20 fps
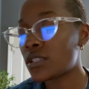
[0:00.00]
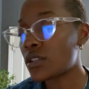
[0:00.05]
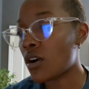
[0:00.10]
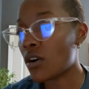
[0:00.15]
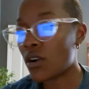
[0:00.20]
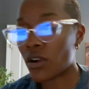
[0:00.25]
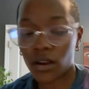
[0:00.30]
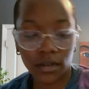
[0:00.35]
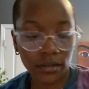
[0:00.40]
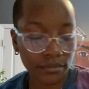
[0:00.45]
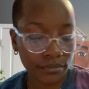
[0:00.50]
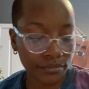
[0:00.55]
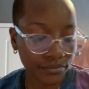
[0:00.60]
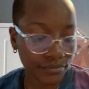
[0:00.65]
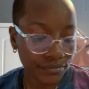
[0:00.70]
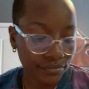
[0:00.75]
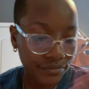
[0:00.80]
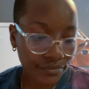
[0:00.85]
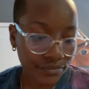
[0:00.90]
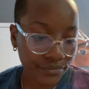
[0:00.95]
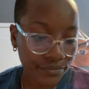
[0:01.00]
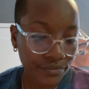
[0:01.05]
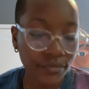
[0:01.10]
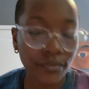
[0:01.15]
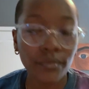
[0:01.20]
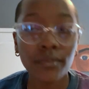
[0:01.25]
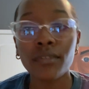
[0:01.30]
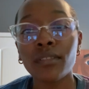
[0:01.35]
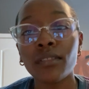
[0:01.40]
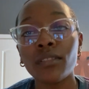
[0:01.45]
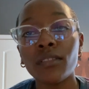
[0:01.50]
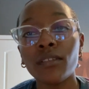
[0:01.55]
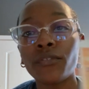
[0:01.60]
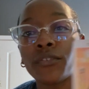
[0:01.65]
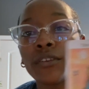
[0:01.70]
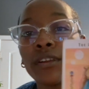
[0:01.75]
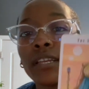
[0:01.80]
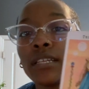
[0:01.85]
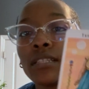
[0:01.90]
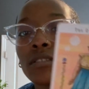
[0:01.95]
card, the
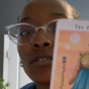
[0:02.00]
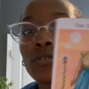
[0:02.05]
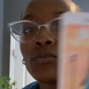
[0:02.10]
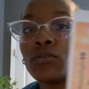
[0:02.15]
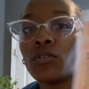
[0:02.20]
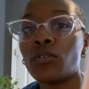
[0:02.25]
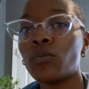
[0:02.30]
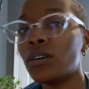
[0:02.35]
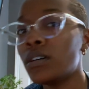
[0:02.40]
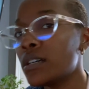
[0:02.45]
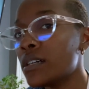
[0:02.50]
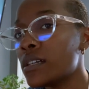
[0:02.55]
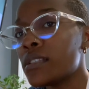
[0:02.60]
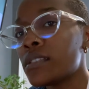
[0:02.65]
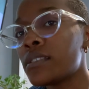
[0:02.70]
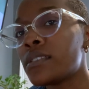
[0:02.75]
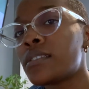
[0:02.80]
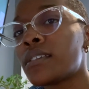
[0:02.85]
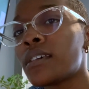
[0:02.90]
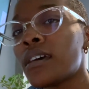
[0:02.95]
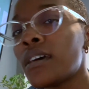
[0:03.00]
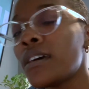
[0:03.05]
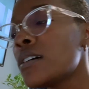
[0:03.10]
freaking Two of Wands.